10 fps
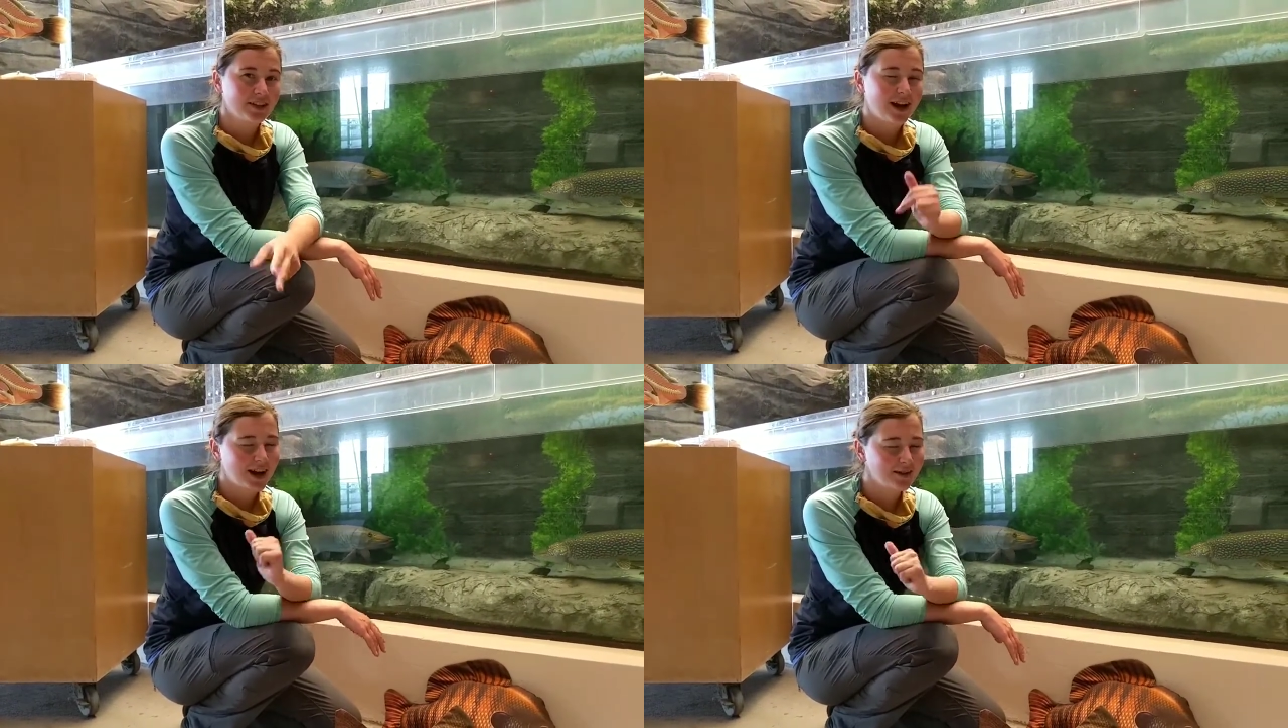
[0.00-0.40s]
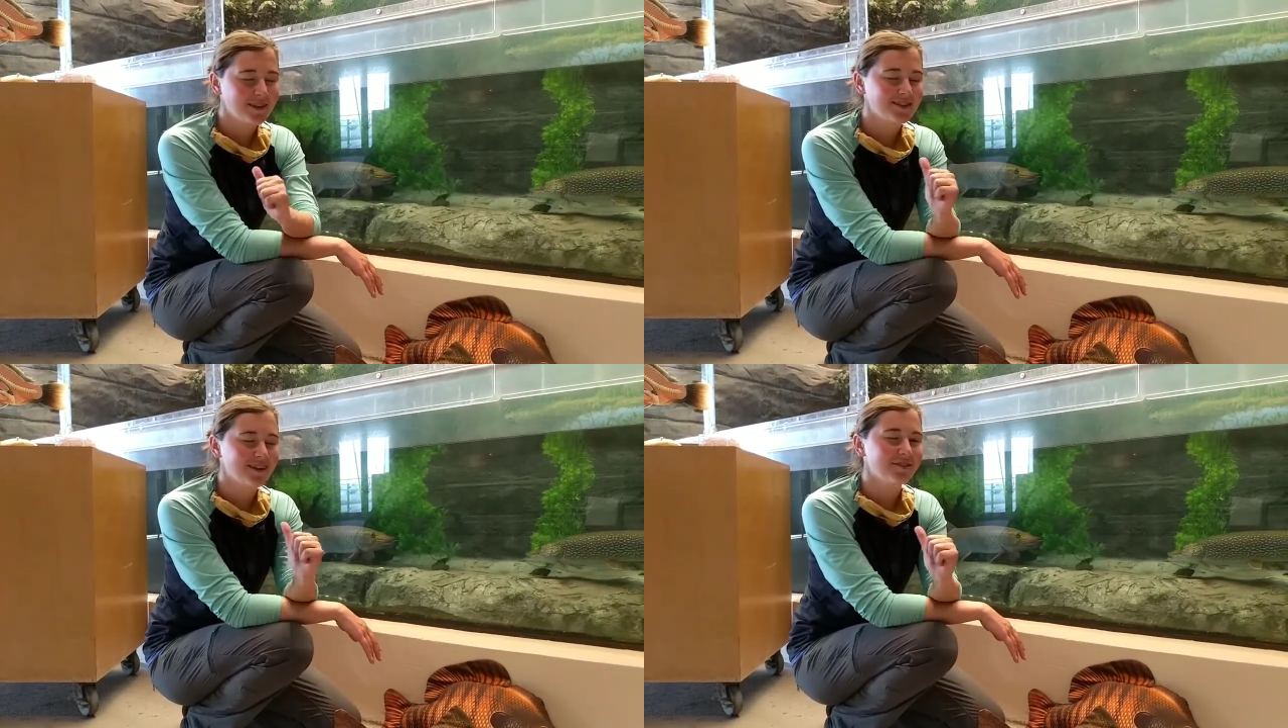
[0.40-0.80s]
I
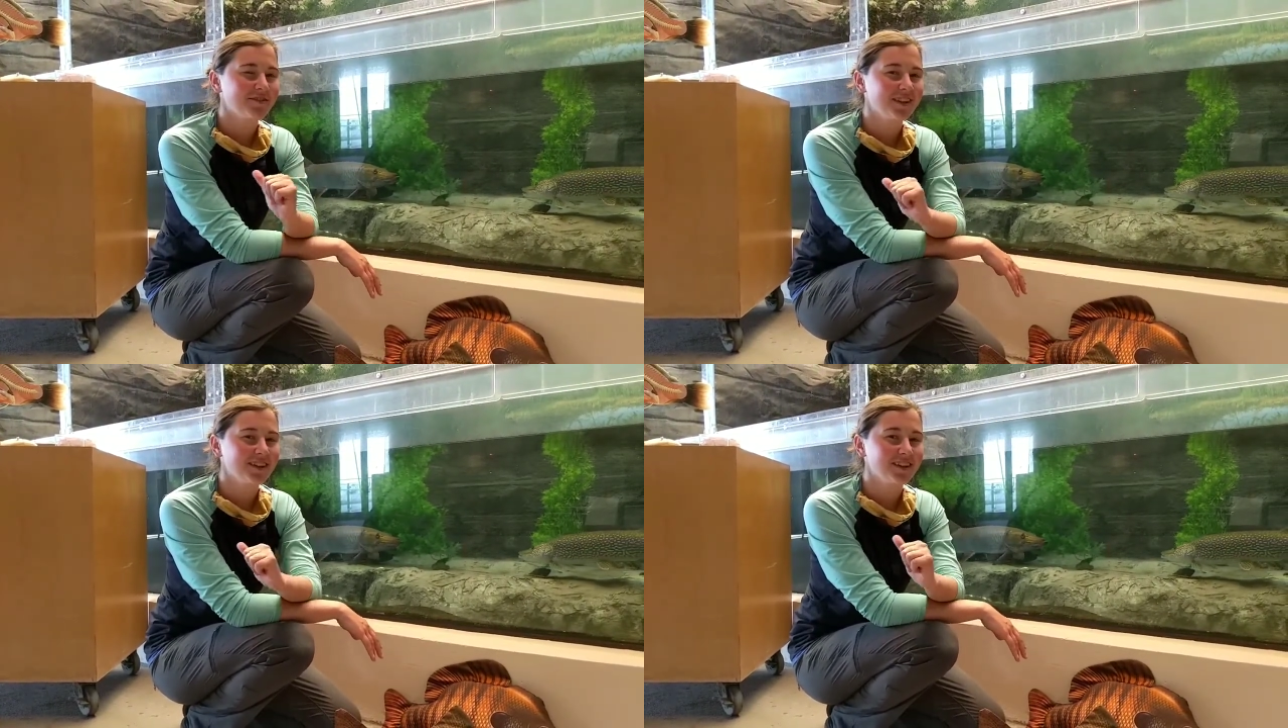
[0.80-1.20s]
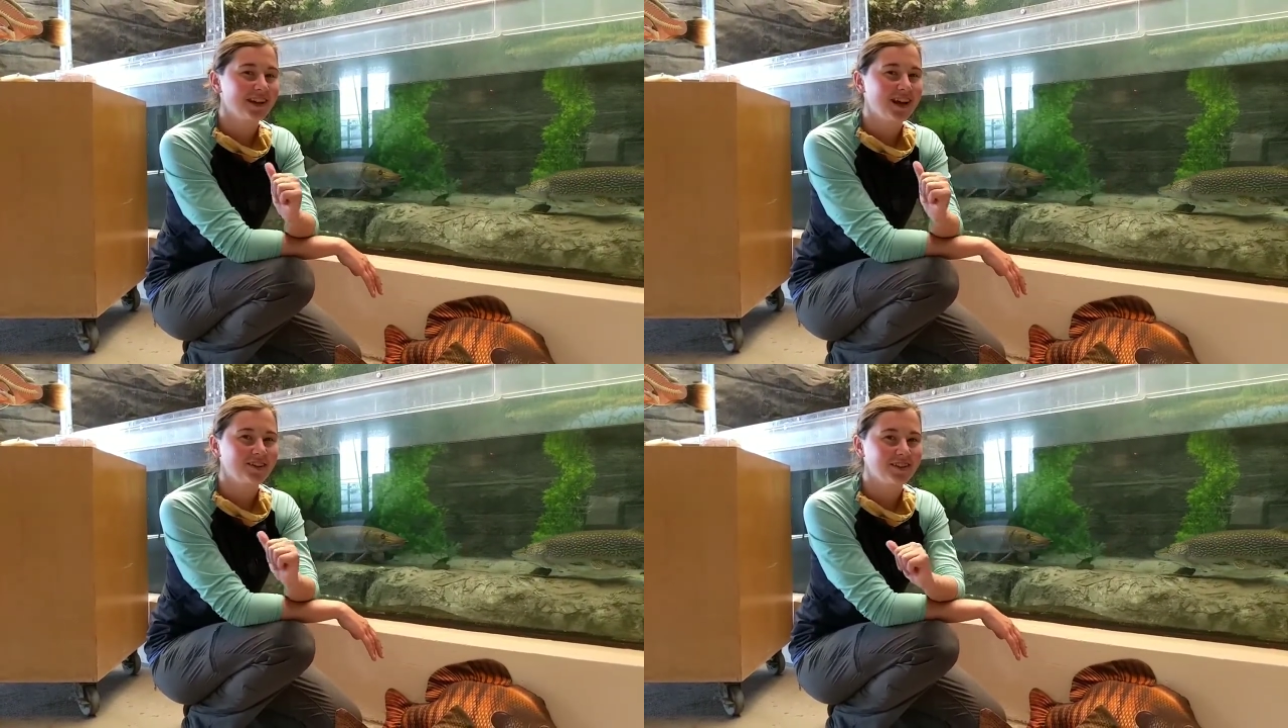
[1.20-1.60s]
myself am going to get
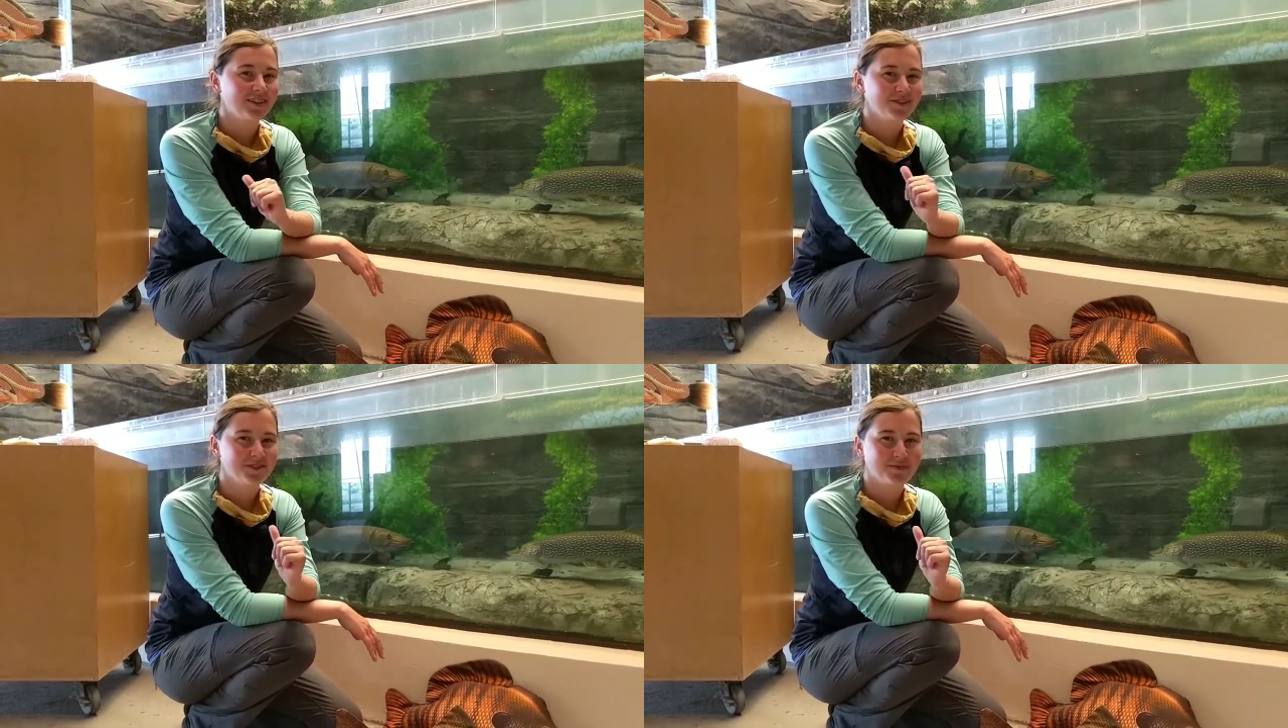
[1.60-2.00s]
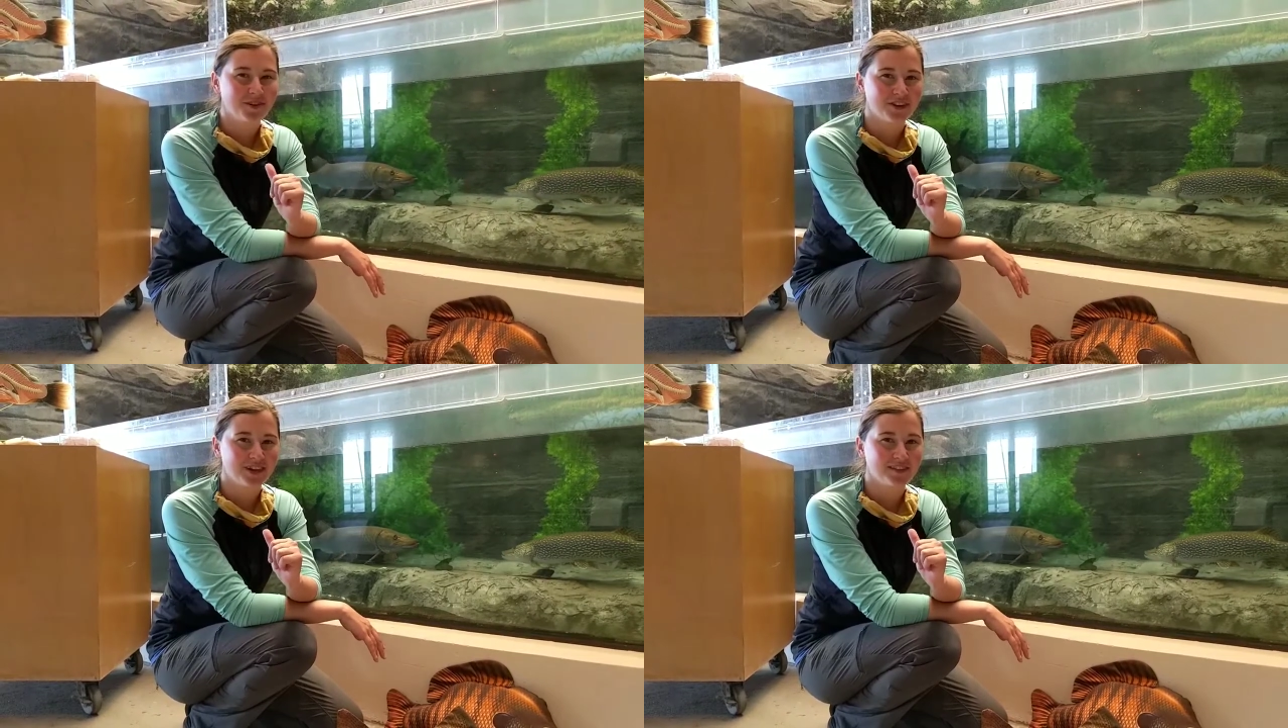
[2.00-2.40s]
out and do some
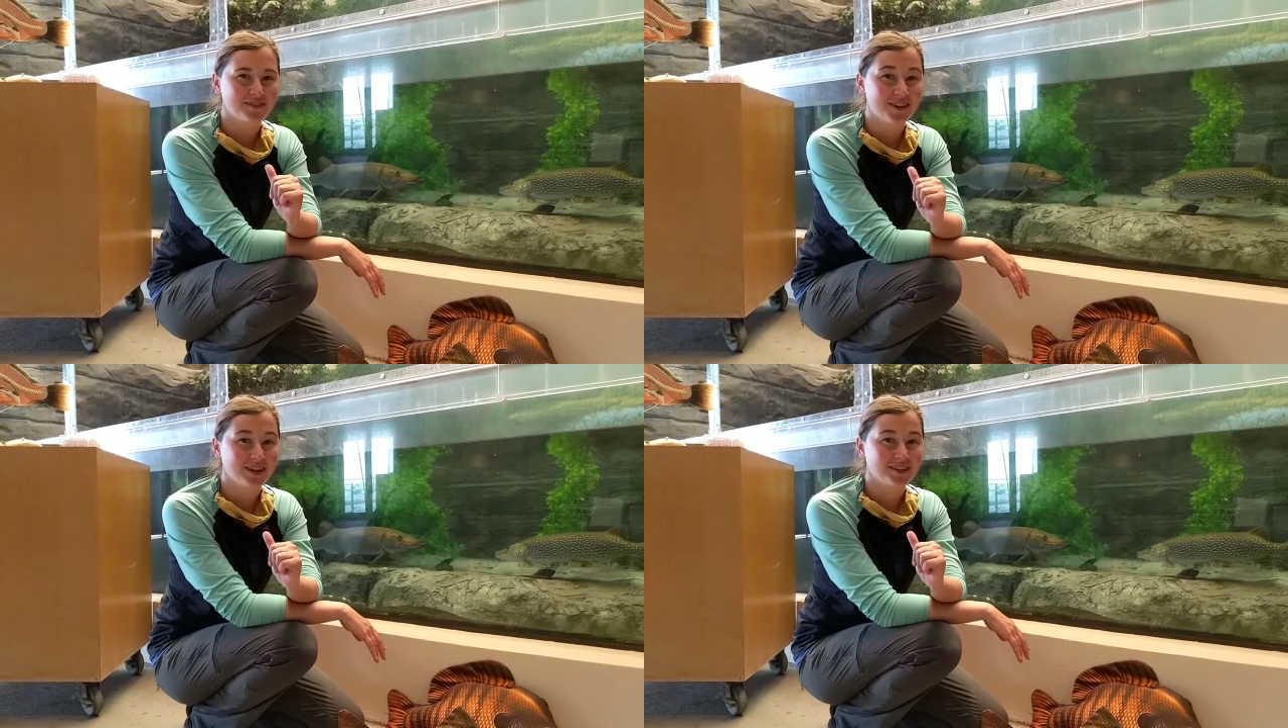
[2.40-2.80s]
boating as well.